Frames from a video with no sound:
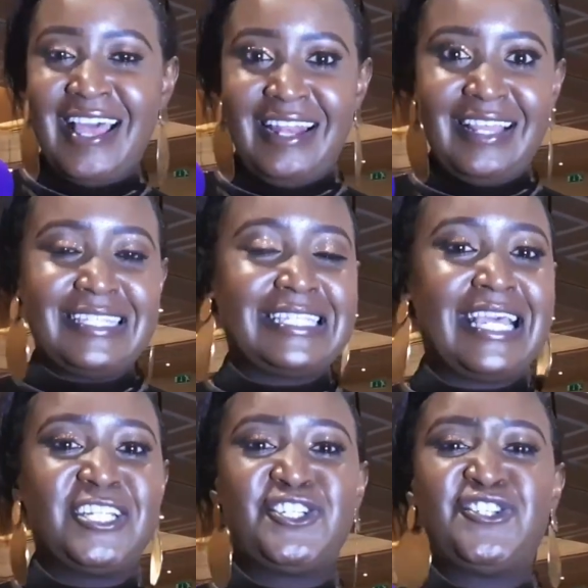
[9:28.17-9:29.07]
Let's
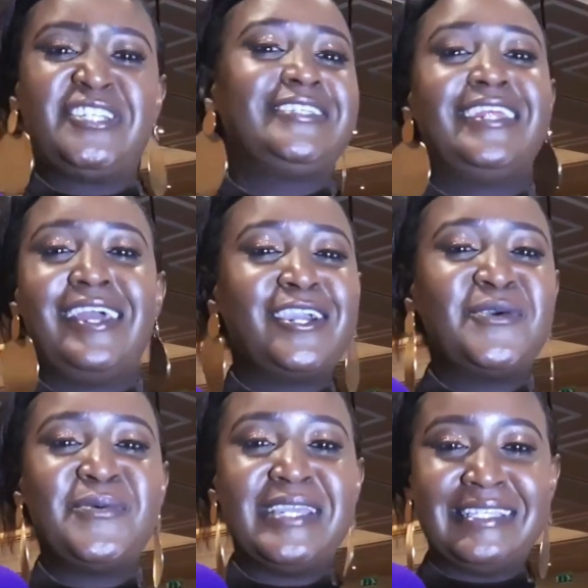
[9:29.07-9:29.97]
get treated like
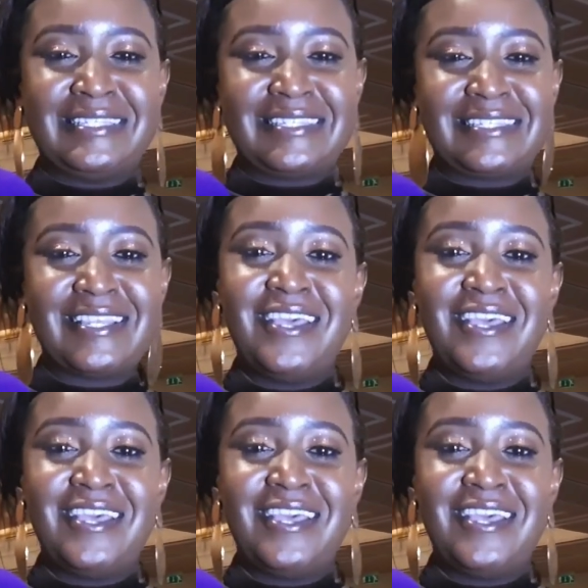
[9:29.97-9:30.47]
queens.